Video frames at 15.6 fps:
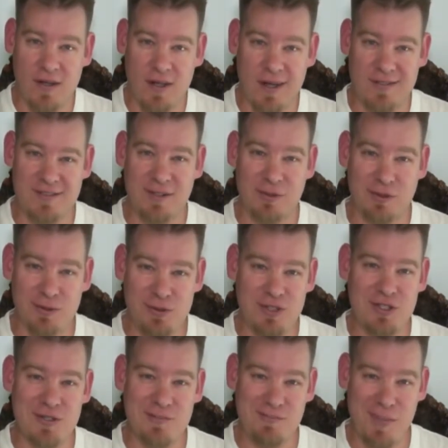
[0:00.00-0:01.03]
A
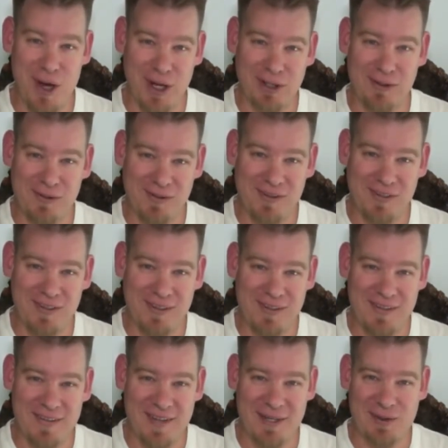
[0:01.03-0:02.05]
solution model
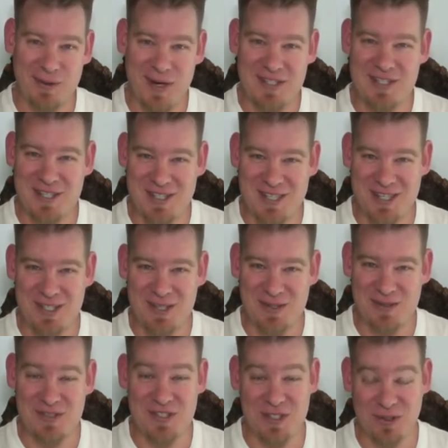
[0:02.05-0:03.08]
that creates
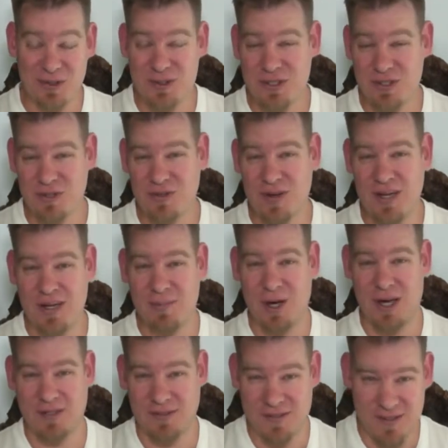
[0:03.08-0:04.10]
additional solution creating
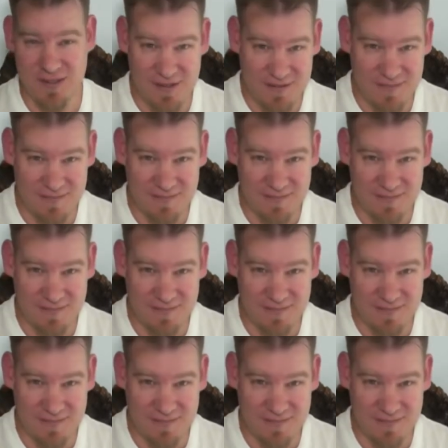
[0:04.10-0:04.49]
models.